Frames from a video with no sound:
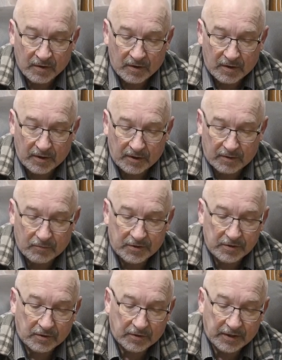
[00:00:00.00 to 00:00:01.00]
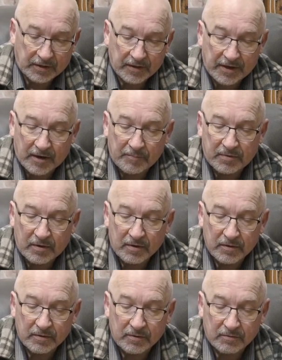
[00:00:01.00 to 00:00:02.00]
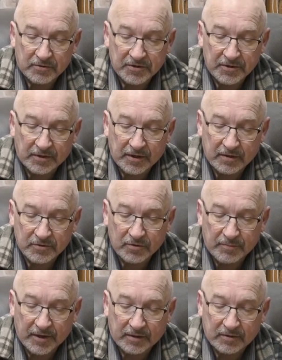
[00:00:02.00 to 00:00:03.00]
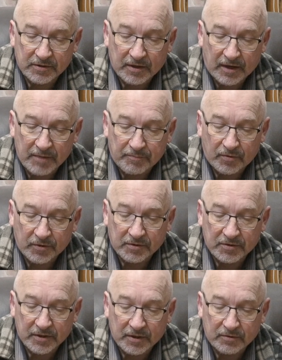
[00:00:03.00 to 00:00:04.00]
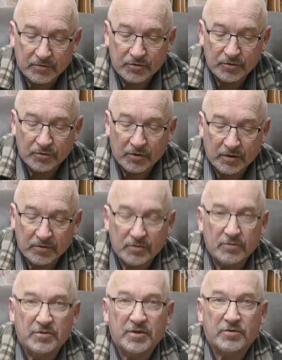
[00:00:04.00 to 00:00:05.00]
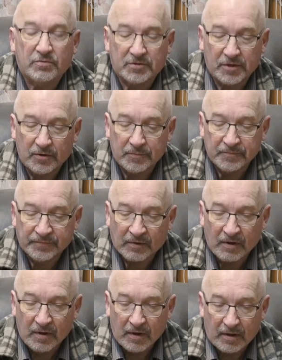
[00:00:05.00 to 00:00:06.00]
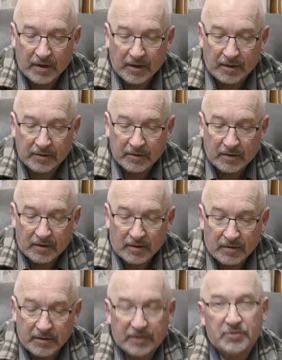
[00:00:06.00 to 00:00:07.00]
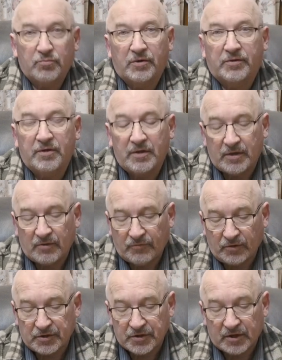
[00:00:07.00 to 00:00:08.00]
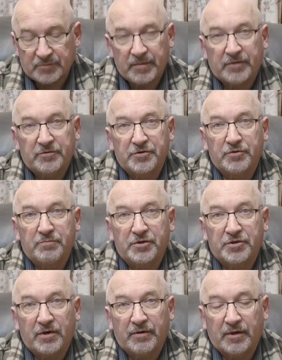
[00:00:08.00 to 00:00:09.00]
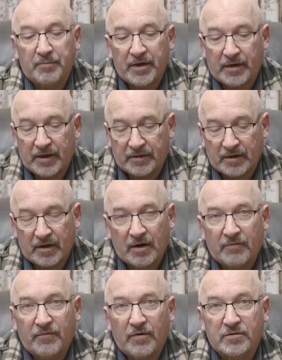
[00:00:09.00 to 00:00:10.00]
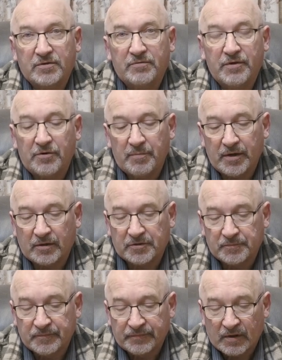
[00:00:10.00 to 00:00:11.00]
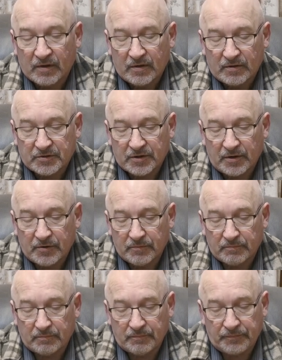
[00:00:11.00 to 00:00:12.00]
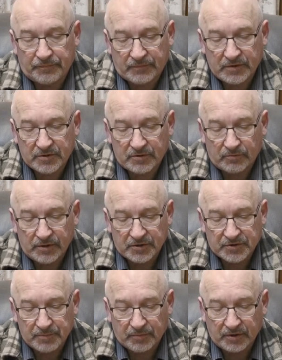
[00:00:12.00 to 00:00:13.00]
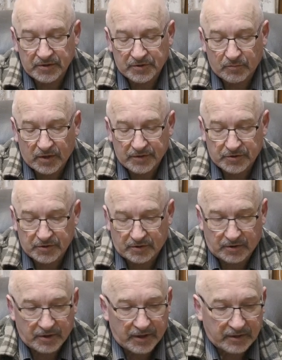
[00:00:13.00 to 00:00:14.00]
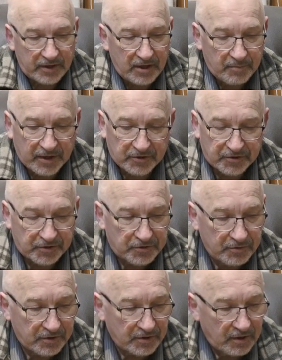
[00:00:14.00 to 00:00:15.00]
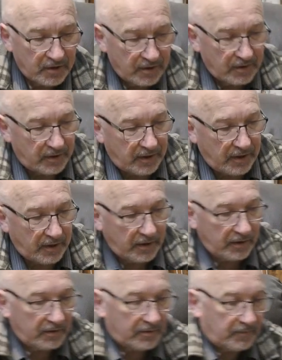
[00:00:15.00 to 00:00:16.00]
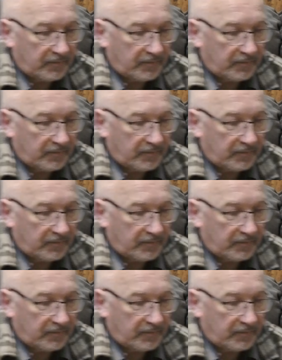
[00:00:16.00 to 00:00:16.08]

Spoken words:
And when you connect that up, you'll see it goes to about 8.2926 or so. And that's what the fully charged battery should be showing, about 8.5 volts thereabouts. So this is a really simple, easy way that you can connect any battery to it, and